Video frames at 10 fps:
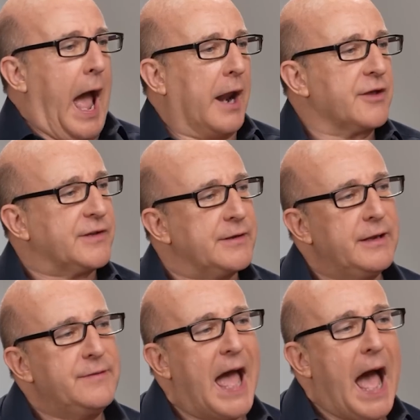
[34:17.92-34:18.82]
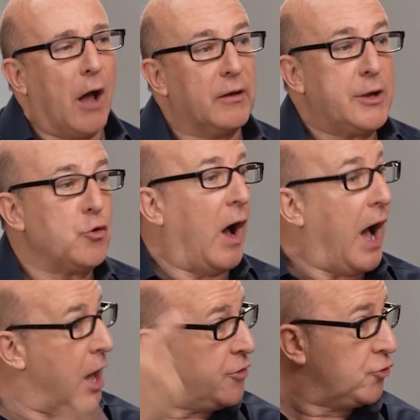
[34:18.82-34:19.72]
And I said, now let your
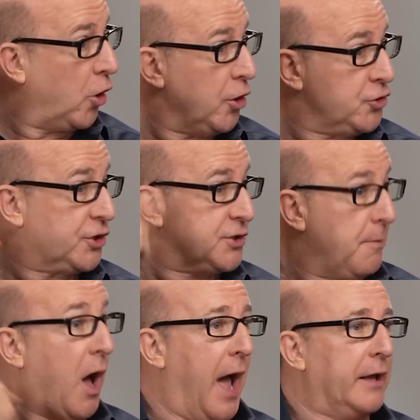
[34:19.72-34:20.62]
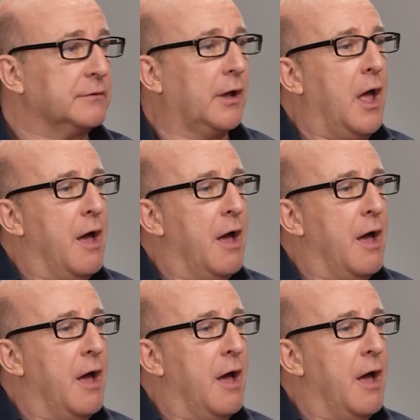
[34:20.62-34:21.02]
unconscious mind